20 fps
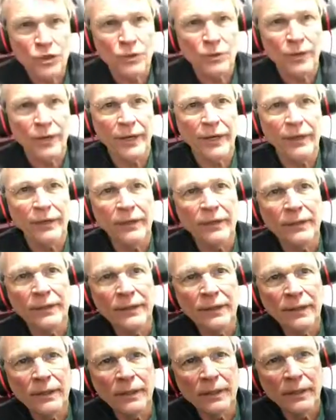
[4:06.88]
string,
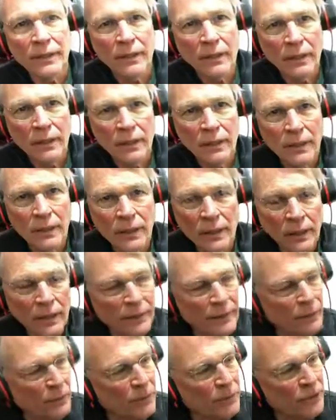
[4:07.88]

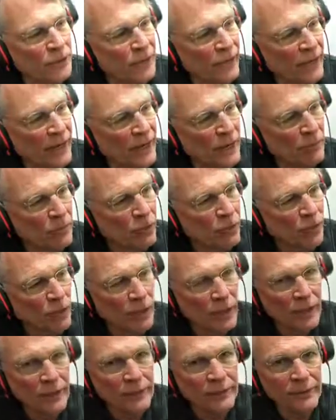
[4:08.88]
then we do a
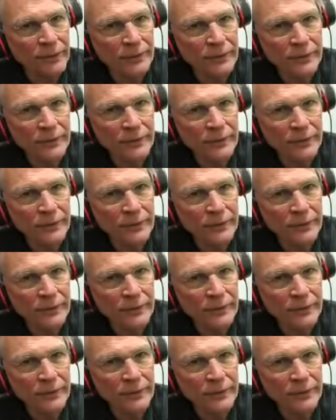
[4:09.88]
hammer-on.